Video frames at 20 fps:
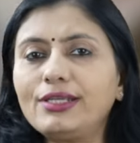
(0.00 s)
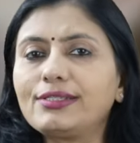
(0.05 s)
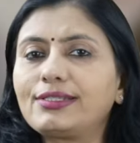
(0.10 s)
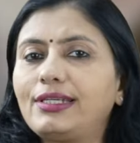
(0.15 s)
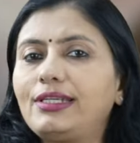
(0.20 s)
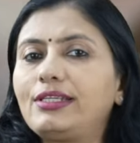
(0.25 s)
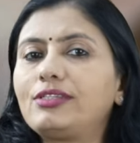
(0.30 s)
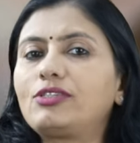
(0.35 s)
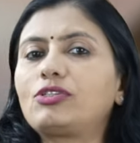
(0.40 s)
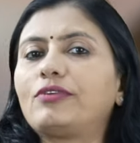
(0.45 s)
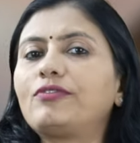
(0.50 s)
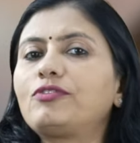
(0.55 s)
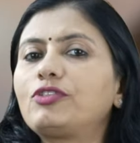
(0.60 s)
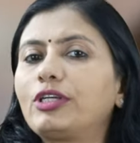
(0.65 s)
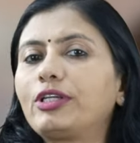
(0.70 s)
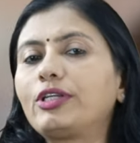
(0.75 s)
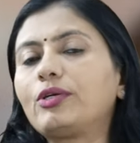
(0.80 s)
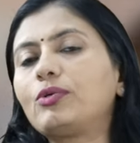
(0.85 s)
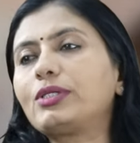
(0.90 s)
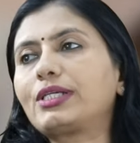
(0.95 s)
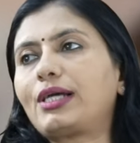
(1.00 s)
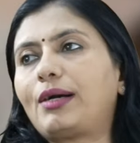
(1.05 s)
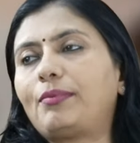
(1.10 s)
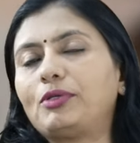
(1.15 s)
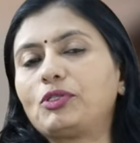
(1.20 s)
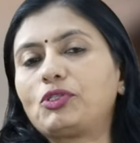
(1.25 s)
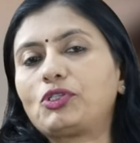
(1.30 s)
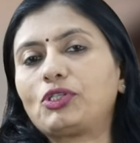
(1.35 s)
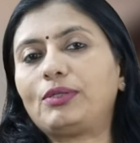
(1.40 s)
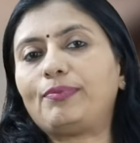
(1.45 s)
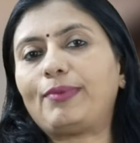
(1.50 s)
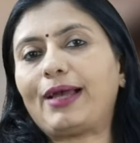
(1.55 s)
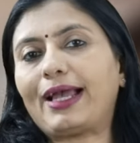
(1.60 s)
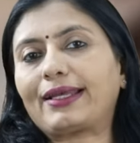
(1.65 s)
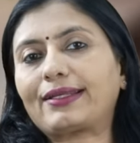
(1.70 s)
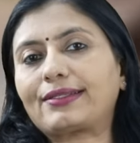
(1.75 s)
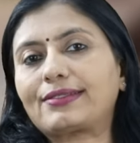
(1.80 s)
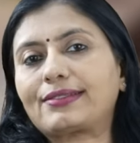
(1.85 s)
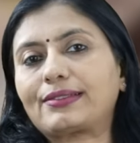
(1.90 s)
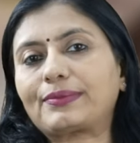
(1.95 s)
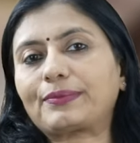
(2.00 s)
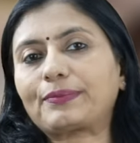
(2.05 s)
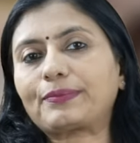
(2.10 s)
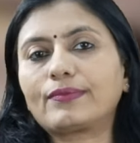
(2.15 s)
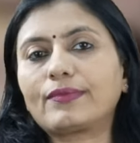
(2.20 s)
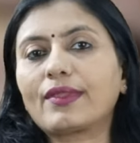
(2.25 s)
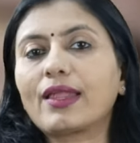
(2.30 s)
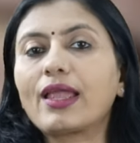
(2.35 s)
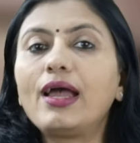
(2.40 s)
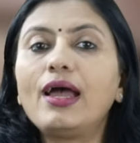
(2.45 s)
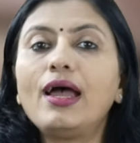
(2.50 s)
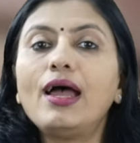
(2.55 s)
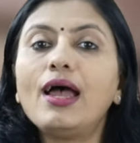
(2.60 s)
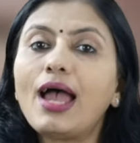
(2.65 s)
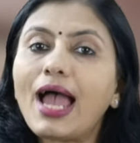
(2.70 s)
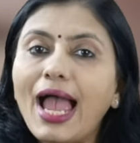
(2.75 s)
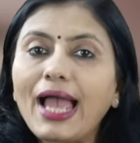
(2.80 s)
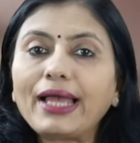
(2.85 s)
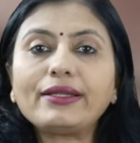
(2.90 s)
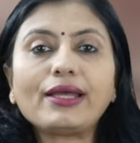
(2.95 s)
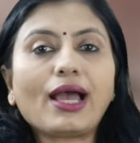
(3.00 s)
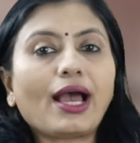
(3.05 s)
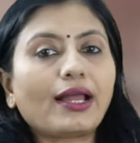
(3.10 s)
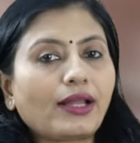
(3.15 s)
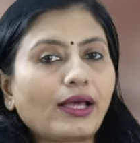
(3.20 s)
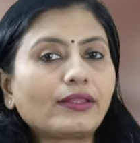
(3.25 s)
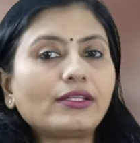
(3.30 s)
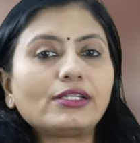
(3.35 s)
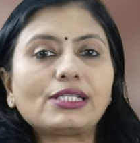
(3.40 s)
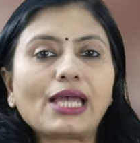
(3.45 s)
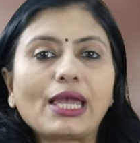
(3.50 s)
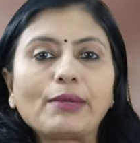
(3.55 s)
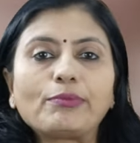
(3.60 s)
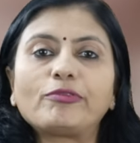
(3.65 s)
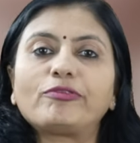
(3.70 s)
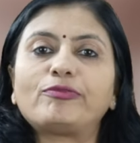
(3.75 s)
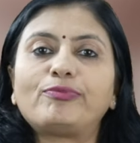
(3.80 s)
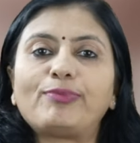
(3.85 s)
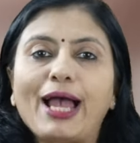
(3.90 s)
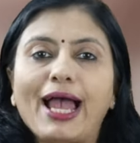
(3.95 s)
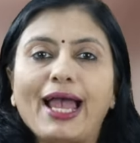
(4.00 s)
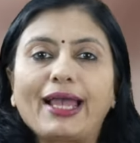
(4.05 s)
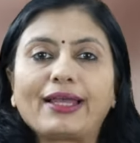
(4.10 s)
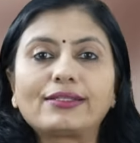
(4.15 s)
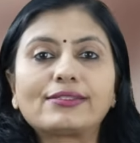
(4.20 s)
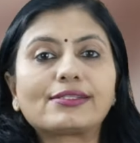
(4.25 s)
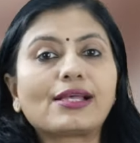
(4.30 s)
is a list of scheduled commercial banks. And another type of banks